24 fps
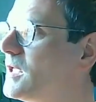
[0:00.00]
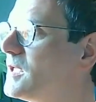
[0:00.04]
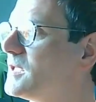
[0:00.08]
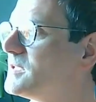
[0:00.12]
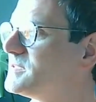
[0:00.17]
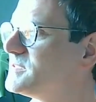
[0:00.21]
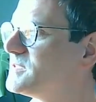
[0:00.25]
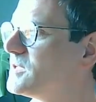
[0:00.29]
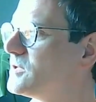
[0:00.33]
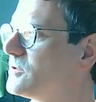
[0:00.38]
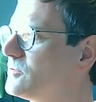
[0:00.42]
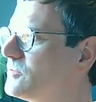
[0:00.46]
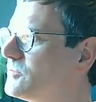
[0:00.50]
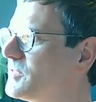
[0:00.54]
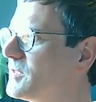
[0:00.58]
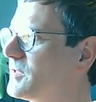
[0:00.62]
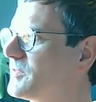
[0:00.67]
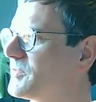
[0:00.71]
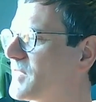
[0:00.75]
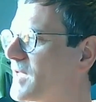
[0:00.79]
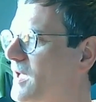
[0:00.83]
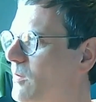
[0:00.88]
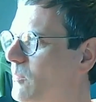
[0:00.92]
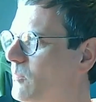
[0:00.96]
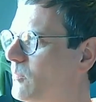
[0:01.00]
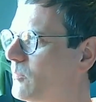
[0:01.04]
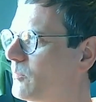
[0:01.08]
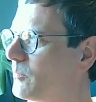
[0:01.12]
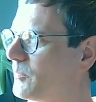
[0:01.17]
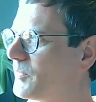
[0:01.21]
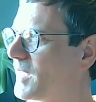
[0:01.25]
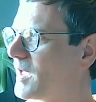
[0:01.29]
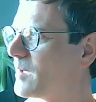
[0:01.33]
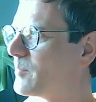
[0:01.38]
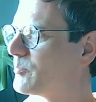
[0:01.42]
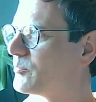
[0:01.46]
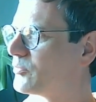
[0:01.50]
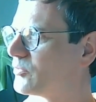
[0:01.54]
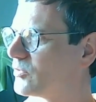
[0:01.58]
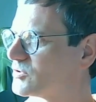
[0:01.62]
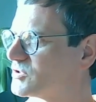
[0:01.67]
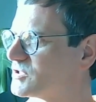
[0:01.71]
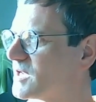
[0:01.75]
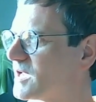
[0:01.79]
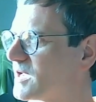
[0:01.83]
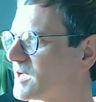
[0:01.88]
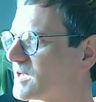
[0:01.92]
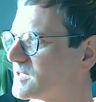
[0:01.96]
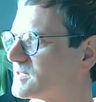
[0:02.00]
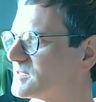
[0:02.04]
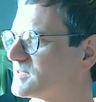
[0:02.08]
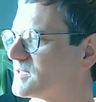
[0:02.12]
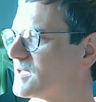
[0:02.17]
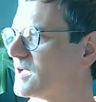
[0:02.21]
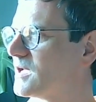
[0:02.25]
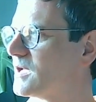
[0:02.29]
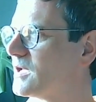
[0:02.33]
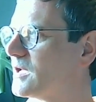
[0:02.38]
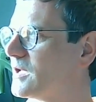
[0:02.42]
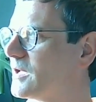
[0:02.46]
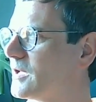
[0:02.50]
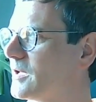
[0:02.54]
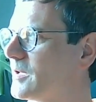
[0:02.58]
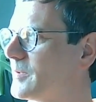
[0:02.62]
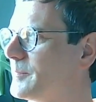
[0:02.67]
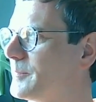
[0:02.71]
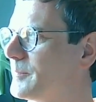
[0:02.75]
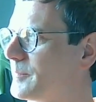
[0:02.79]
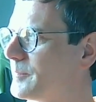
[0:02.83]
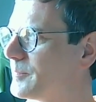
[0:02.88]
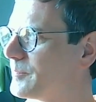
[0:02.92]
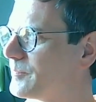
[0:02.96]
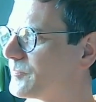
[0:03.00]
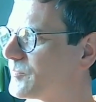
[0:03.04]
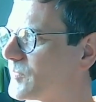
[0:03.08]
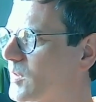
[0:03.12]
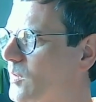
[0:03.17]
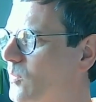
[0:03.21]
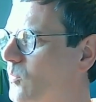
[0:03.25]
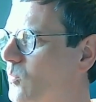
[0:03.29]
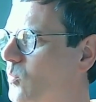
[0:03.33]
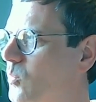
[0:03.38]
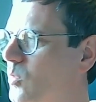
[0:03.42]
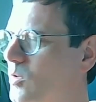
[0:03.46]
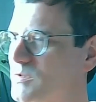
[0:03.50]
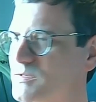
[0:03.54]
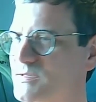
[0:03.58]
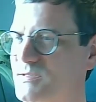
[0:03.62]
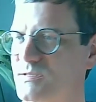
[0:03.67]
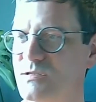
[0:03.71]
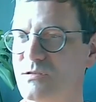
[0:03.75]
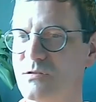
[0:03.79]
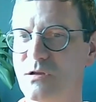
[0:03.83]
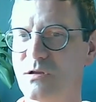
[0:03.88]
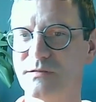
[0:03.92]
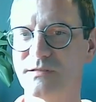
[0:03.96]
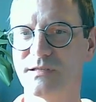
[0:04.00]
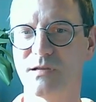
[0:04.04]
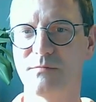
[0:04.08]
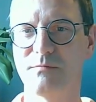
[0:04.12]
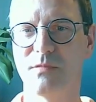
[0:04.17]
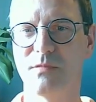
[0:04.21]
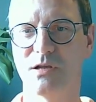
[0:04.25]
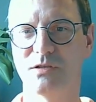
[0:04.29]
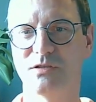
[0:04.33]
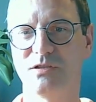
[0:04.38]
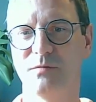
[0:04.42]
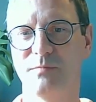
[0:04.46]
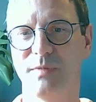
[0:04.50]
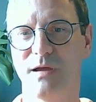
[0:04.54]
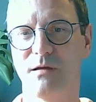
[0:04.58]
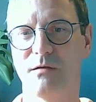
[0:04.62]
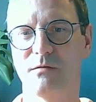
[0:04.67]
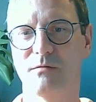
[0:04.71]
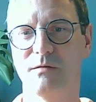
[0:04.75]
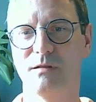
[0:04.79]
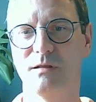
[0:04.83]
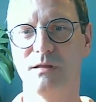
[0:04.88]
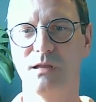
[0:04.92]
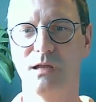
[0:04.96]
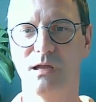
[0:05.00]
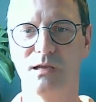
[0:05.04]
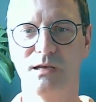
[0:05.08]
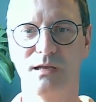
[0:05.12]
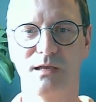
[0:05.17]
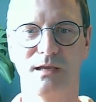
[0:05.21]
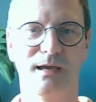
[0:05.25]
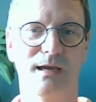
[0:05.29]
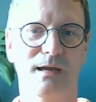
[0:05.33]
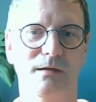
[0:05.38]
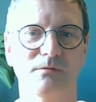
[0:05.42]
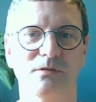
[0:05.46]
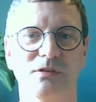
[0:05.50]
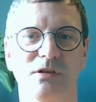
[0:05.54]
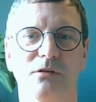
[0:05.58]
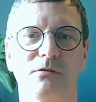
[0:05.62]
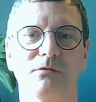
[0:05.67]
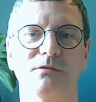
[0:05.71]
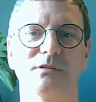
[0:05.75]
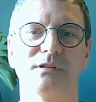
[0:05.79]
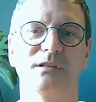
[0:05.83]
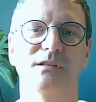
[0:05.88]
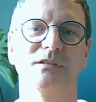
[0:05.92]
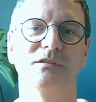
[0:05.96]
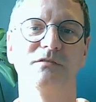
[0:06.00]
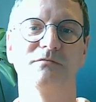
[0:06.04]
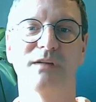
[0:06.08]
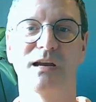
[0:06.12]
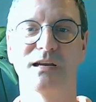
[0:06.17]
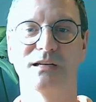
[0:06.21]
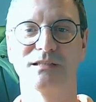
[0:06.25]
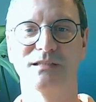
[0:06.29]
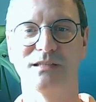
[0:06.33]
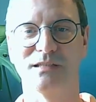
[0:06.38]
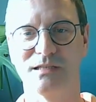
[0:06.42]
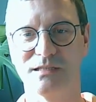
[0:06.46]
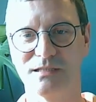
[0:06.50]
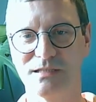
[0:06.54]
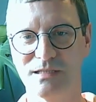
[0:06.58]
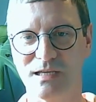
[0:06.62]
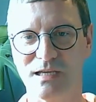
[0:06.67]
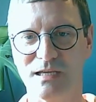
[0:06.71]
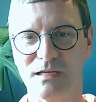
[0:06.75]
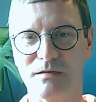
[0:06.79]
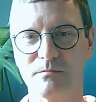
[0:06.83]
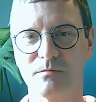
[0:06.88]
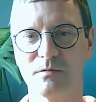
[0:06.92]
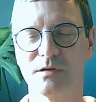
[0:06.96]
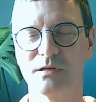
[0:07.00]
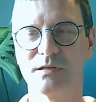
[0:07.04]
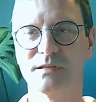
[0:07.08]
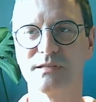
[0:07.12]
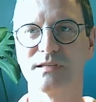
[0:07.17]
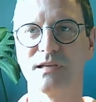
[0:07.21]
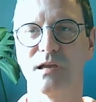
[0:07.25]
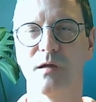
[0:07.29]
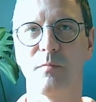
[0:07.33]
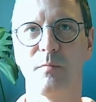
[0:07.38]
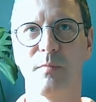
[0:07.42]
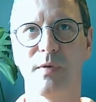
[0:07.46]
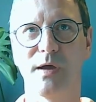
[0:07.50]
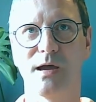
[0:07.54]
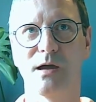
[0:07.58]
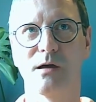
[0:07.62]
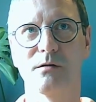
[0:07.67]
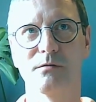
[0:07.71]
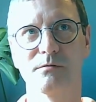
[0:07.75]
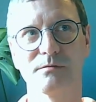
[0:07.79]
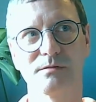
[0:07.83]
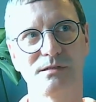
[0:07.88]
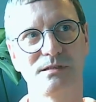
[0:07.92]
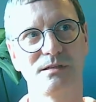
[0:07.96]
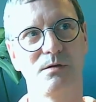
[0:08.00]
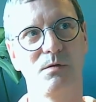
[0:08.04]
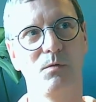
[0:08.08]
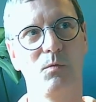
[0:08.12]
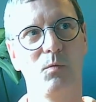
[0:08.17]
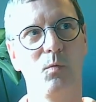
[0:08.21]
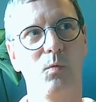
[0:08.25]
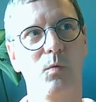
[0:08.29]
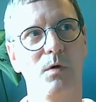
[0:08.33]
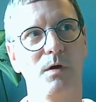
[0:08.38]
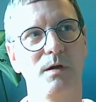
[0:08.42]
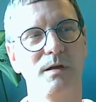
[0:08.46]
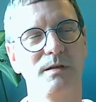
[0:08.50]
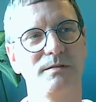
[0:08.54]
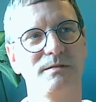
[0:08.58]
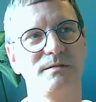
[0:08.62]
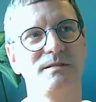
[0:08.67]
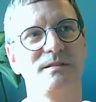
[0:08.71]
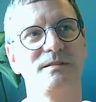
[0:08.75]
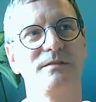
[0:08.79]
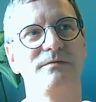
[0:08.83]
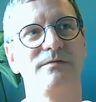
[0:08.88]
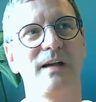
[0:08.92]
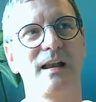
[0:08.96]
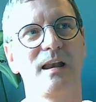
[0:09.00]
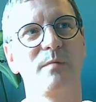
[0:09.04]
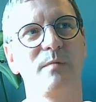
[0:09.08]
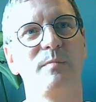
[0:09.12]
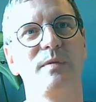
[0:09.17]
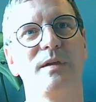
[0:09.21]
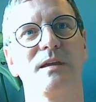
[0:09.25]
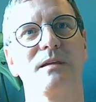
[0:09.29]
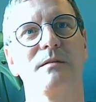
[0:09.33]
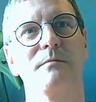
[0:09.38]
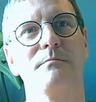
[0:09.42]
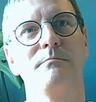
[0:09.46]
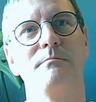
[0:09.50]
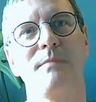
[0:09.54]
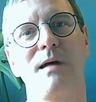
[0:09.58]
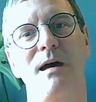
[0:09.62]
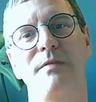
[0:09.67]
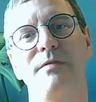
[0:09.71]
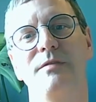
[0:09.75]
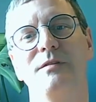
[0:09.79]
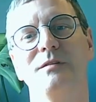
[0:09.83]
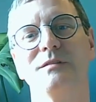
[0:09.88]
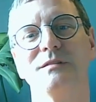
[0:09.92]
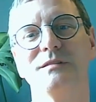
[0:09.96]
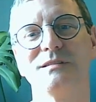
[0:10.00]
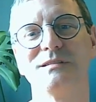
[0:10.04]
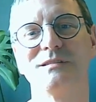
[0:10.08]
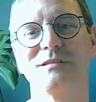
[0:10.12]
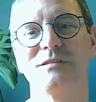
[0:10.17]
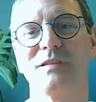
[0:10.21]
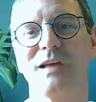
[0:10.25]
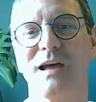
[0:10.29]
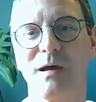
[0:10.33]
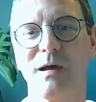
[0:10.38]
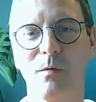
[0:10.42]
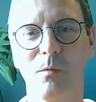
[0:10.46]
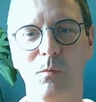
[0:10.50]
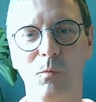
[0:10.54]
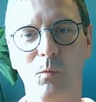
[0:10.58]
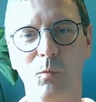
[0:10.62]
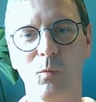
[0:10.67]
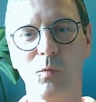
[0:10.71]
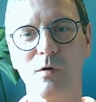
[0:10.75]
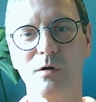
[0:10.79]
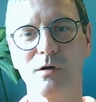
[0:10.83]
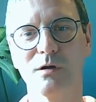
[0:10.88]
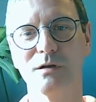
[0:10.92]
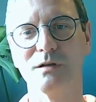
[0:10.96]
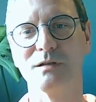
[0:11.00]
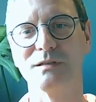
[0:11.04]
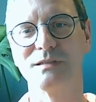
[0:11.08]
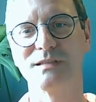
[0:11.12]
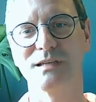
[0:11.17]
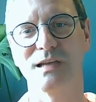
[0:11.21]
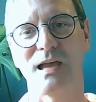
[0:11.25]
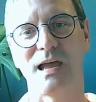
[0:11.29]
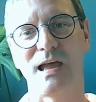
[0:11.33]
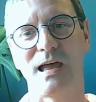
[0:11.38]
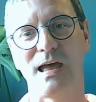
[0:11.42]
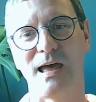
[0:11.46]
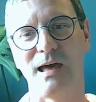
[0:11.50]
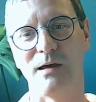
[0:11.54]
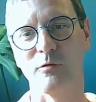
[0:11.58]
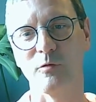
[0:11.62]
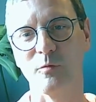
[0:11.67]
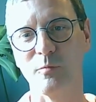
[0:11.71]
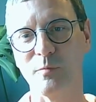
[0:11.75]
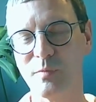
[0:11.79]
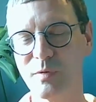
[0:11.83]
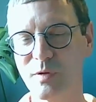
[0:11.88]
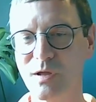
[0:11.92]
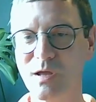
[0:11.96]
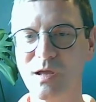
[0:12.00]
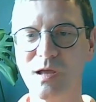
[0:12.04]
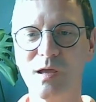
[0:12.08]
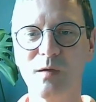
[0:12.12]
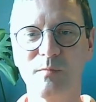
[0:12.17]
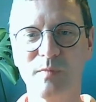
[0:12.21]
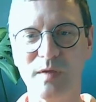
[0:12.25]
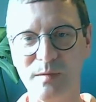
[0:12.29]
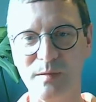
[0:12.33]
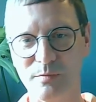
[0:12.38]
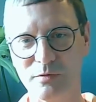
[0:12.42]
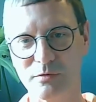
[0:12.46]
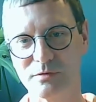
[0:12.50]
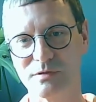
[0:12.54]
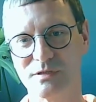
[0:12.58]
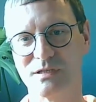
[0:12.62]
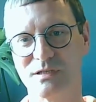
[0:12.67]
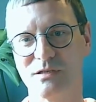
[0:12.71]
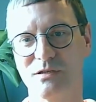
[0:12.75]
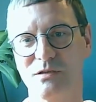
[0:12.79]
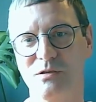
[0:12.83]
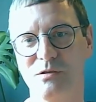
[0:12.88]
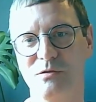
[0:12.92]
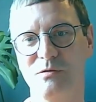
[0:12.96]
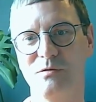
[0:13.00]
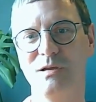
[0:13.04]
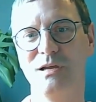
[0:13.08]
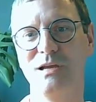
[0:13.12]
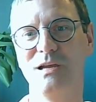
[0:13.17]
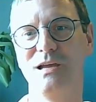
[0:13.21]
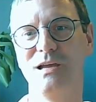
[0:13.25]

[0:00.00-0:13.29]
So that project was not so much about learning how children interacted. It was about developing methods that would help people to